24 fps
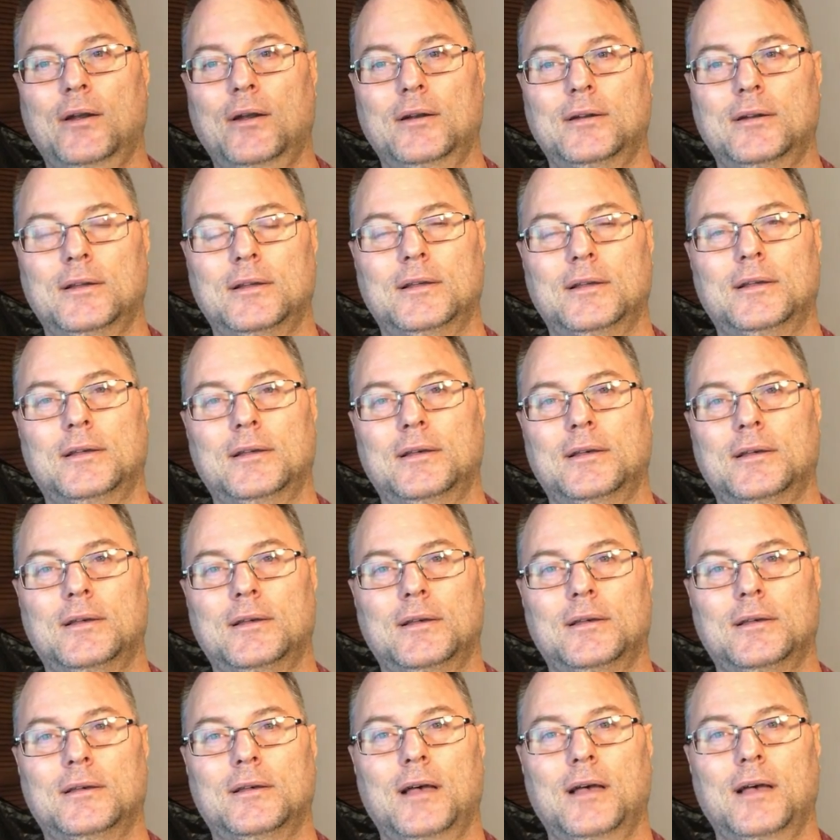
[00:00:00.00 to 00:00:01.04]
I know
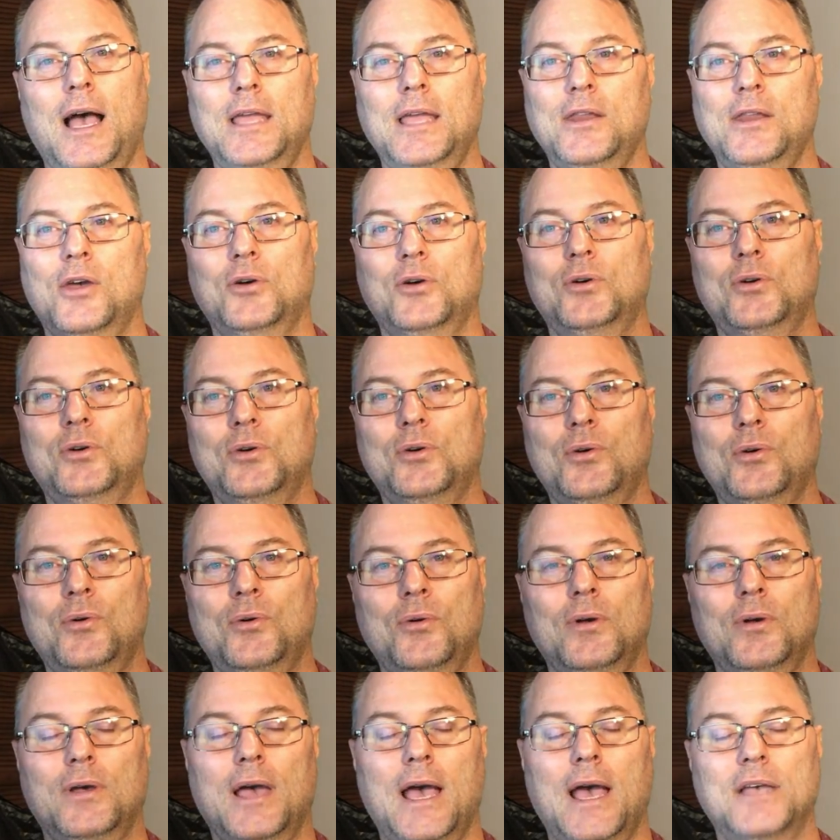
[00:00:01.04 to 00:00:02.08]
who has redeemed
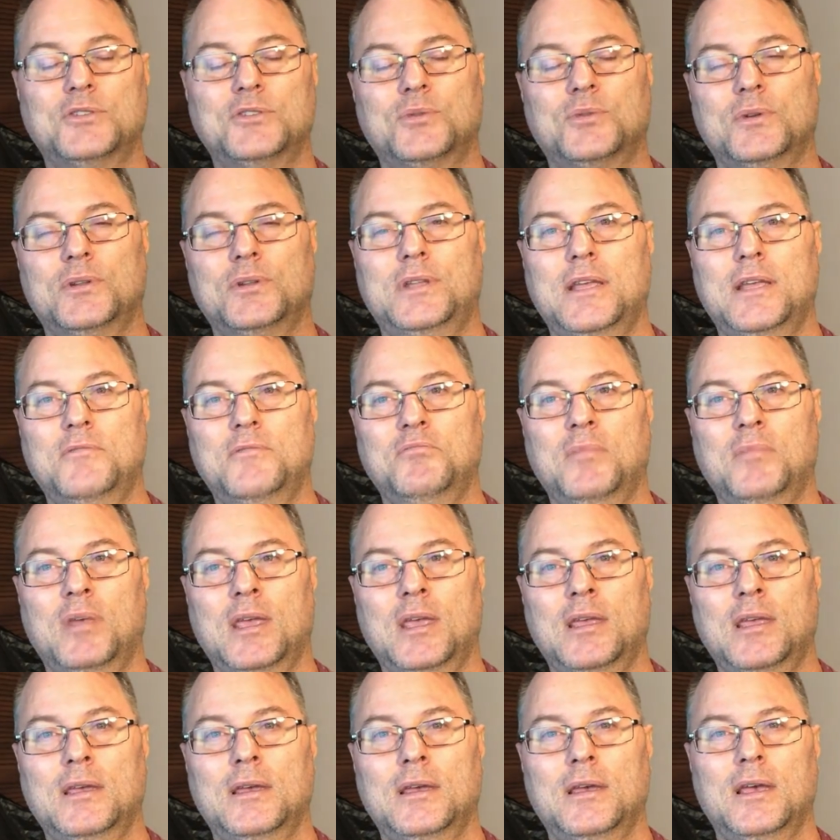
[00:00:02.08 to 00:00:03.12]
me. I know
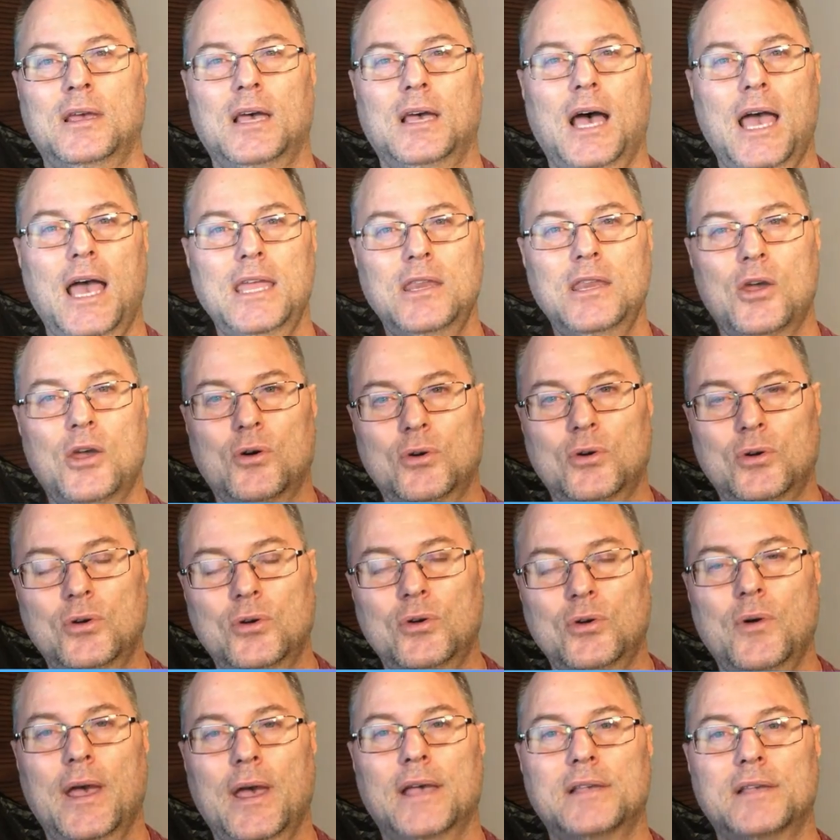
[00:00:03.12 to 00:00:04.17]
who has saved
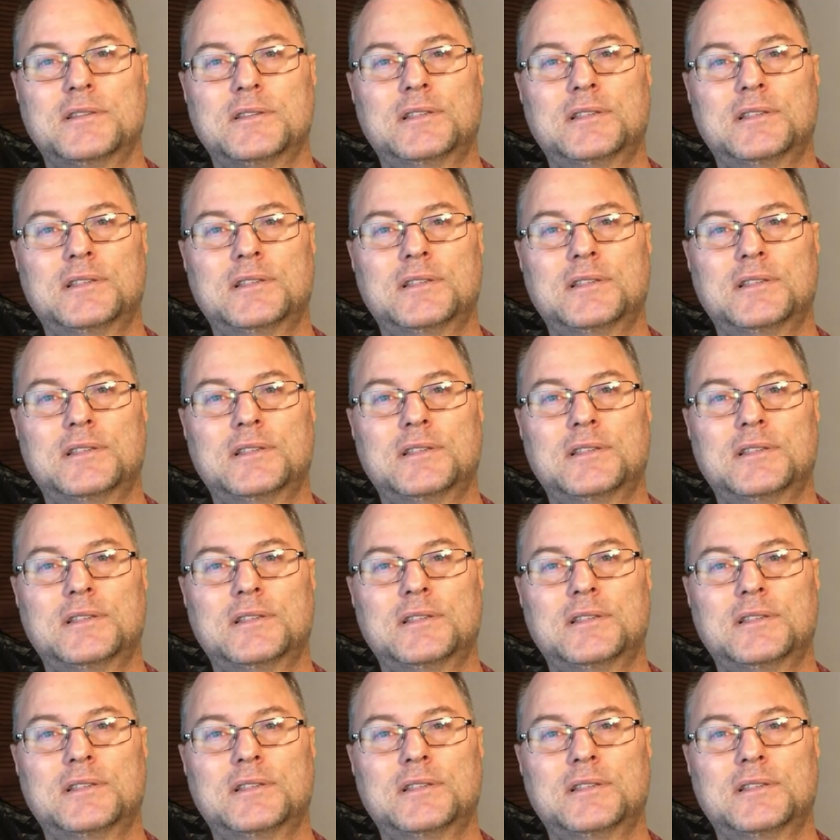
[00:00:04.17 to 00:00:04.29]
me.